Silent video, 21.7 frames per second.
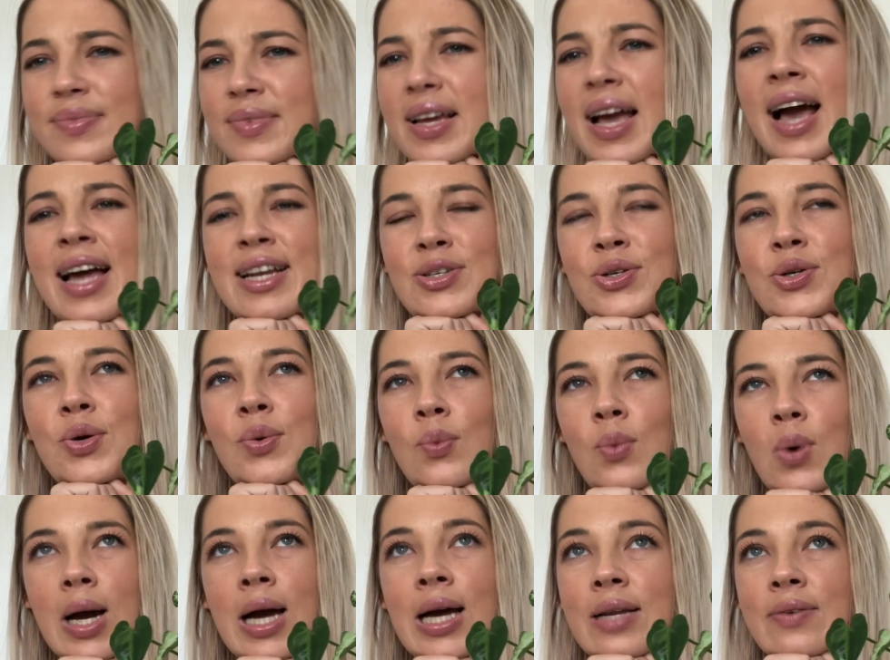I don't know
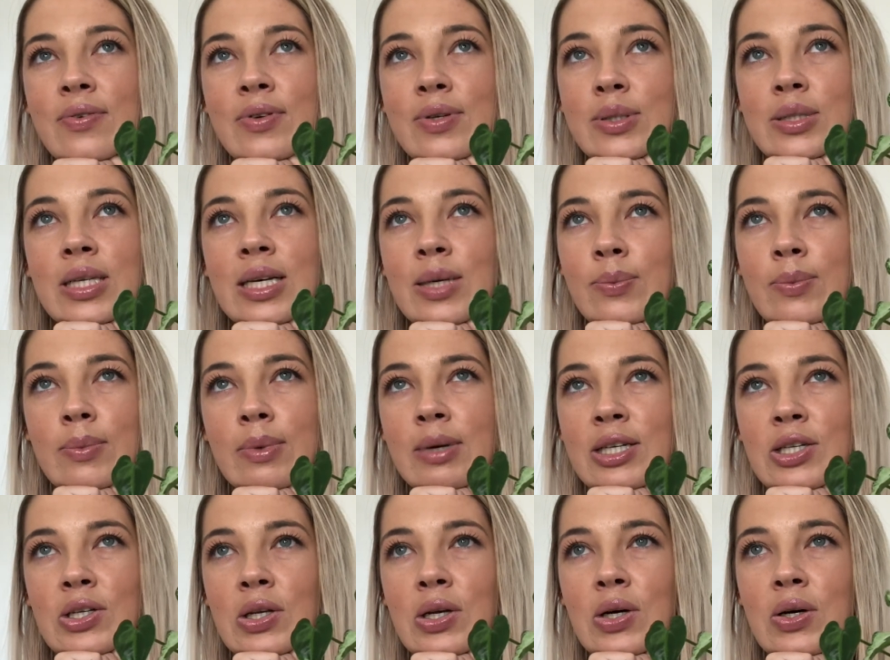why it feels like
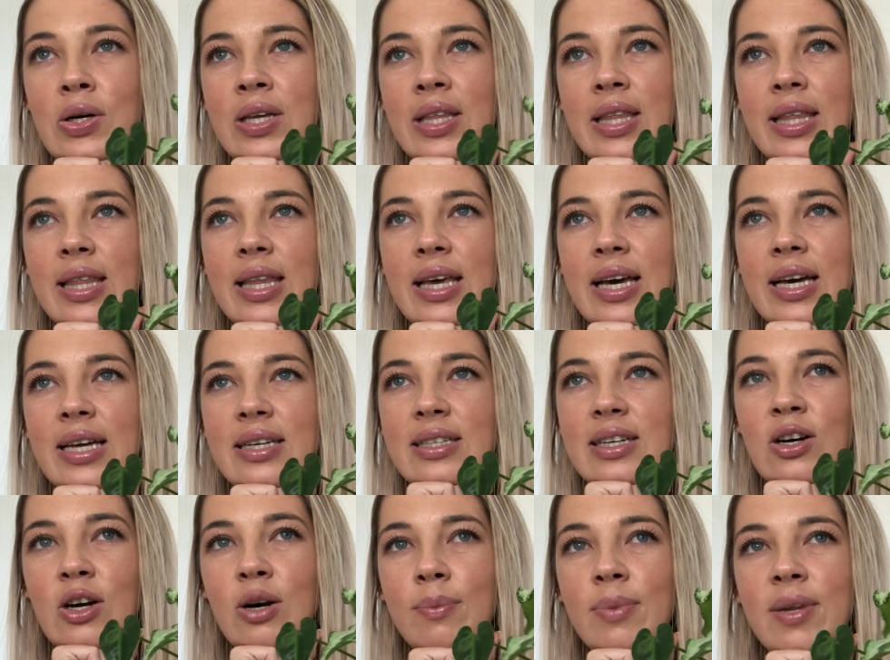much longer than that.
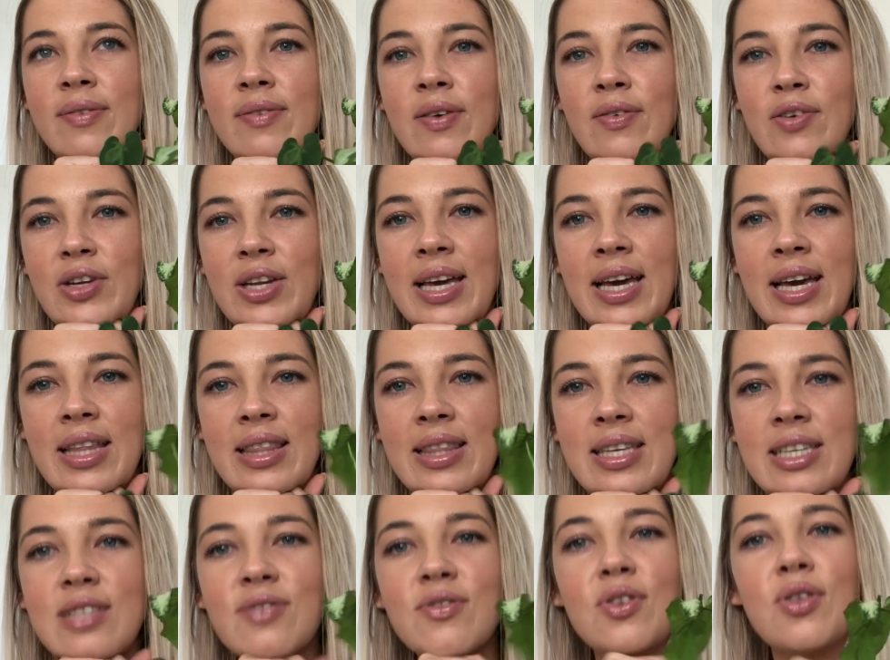I can't believe I've only had
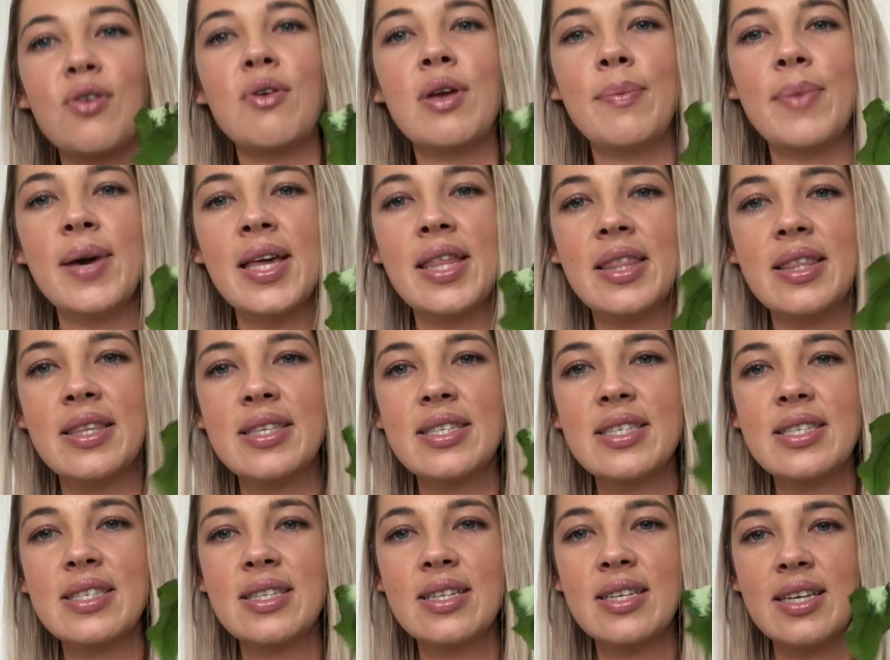these for 3
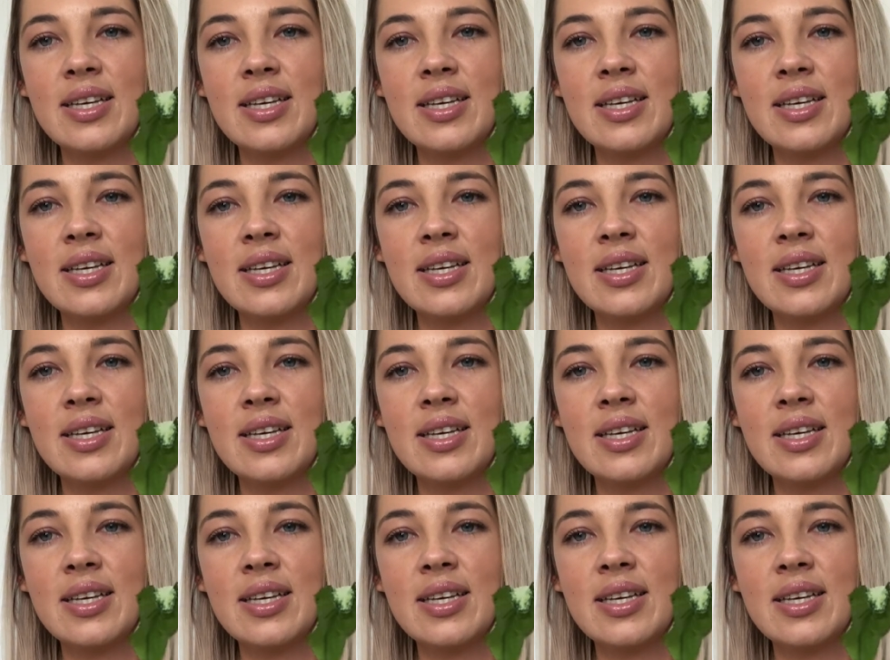months.